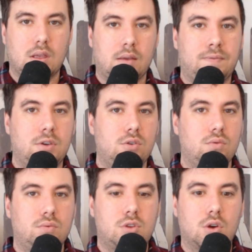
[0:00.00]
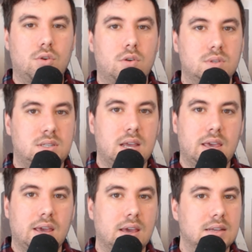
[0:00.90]
If you don't know what
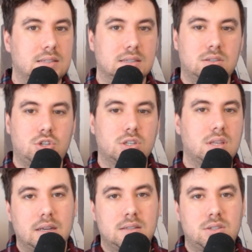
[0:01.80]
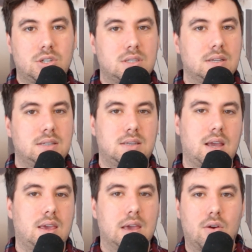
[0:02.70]
staking is, it's just like
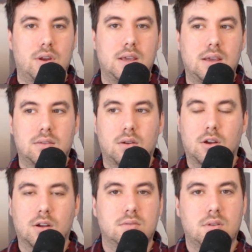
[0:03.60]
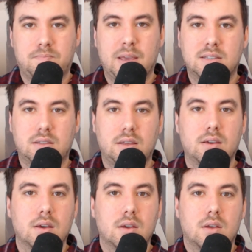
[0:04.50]
staking on ETH, or basically
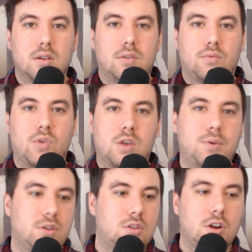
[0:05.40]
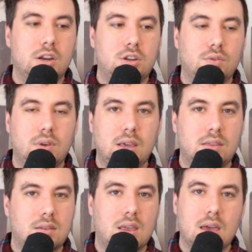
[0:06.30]
when you put 32
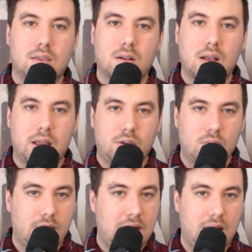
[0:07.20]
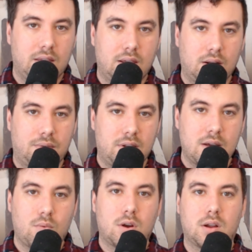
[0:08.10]
ETH together and you run a validator for the
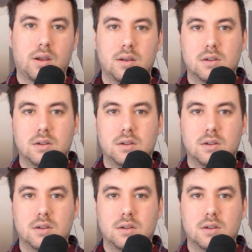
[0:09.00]
network.